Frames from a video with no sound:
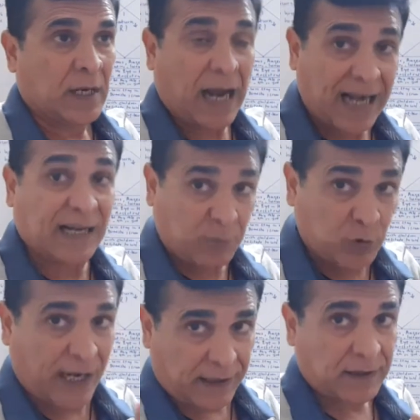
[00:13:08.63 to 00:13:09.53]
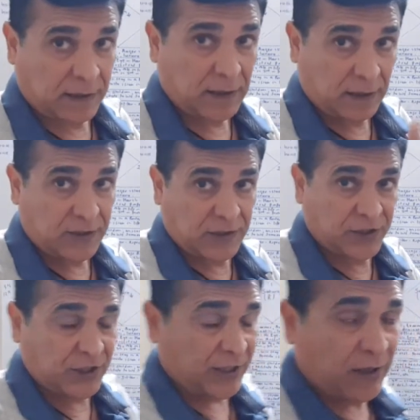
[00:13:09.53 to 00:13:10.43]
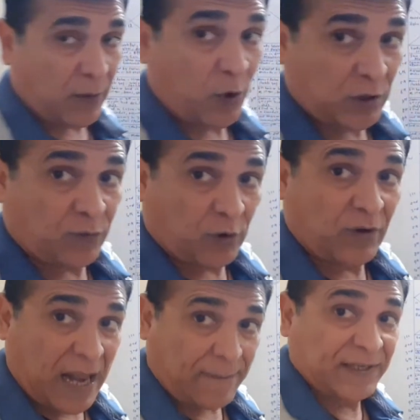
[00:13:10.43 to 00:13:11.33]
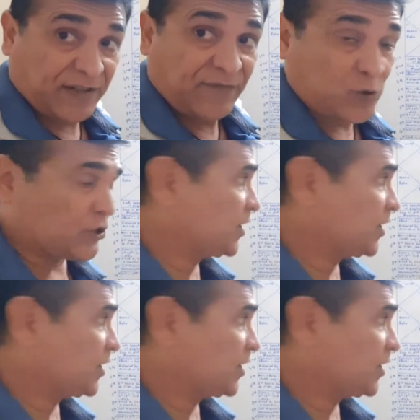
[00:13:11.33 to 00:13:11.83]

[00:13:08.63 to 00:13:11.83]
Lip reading: I'll come to that. What will happen in future